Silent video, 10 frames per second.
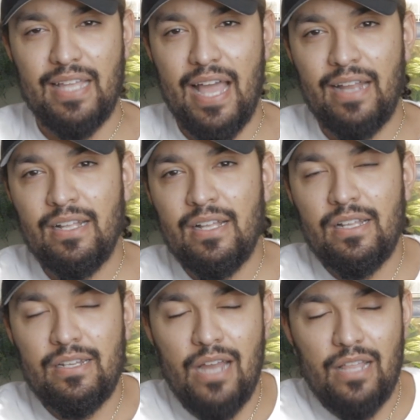that,
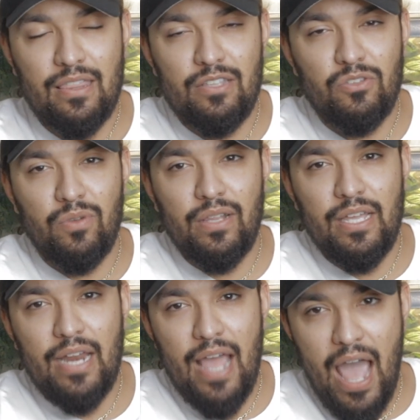nothing's really
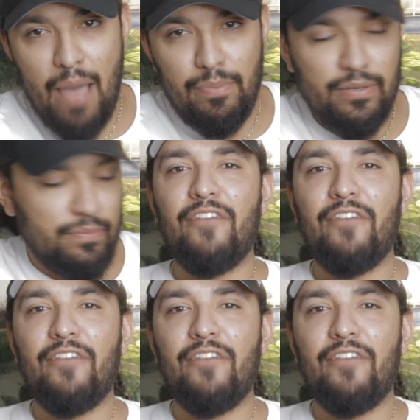gonna happen.